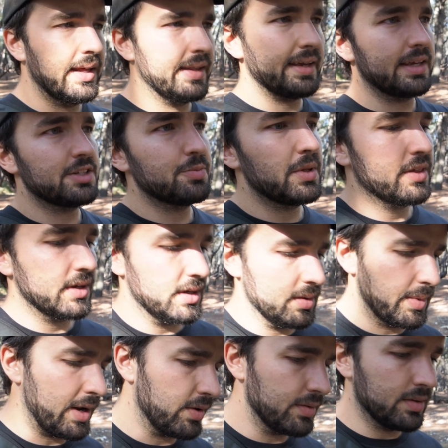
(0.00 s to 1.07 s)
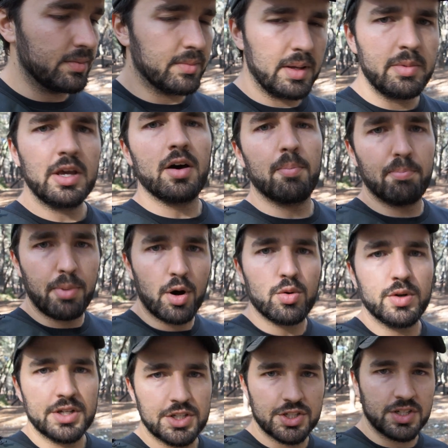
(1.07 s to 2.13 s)
And that gets me thinking about maybe a
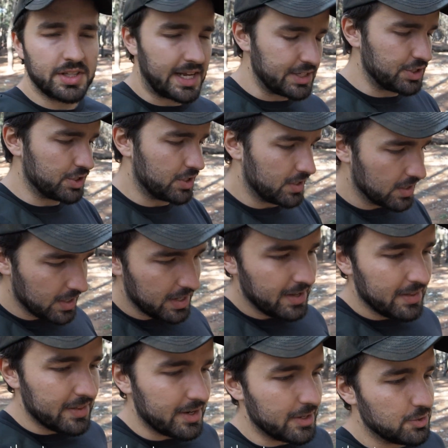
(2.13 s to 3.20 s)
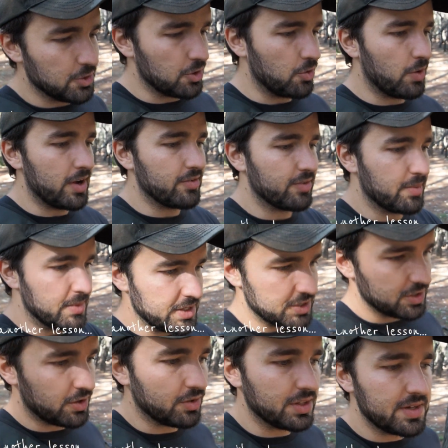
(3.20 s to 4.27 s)
bonus lesson that I took away from this,
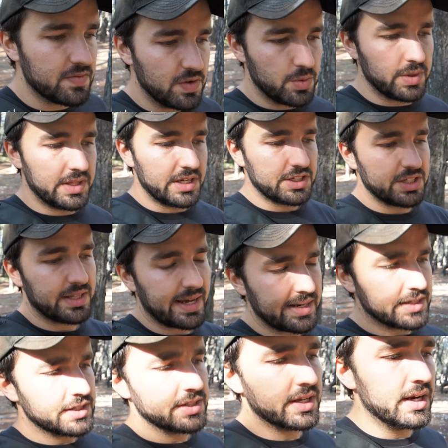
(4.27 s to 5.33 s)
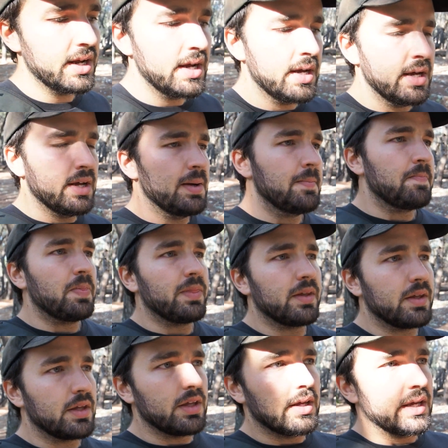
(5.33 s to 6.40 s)
and I'll leave you with this, and that is that
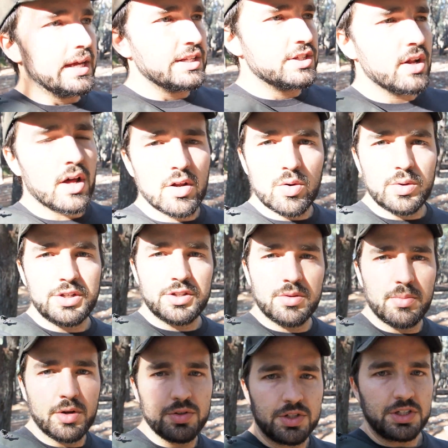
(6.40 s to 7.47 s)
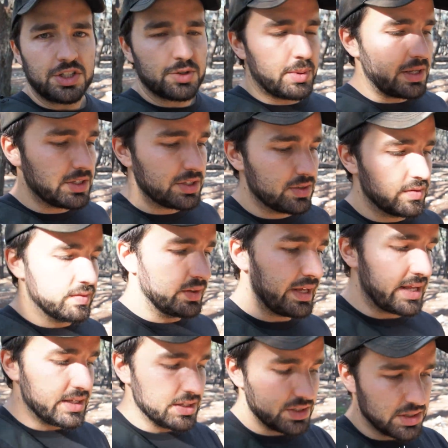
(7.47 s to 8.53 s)
it's not always the most expensive
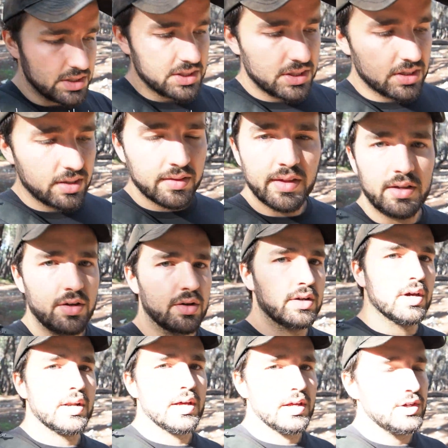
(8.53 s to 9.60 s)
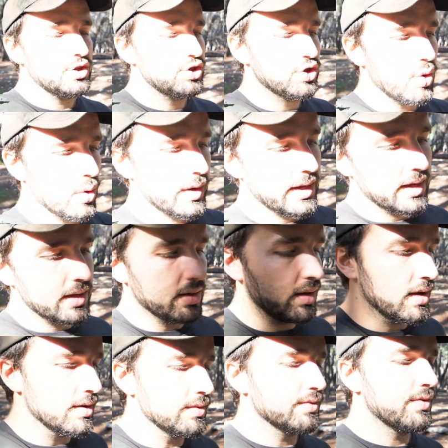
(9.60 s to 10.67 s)
lenses that you're gonna enjoy and
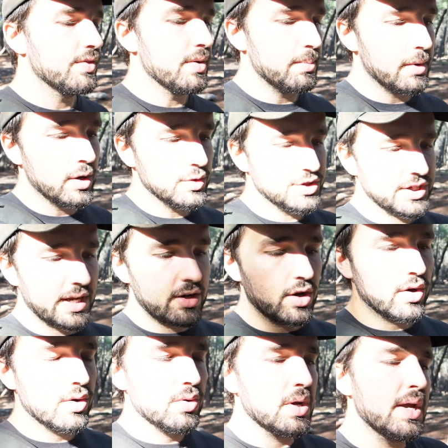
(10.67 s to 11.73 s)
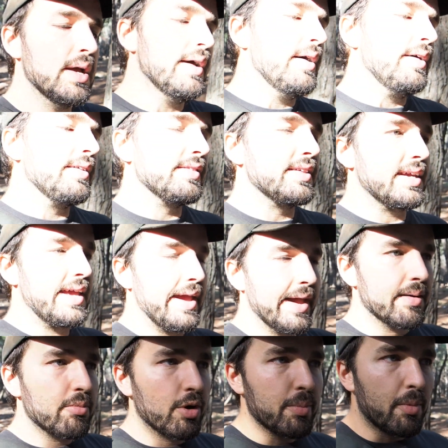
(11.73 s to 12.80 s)
love the most. I know that the
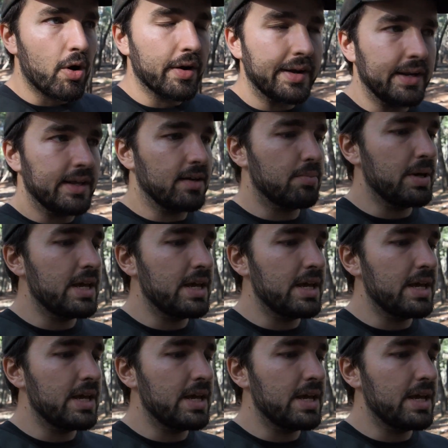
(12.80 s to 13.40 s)
camera marketing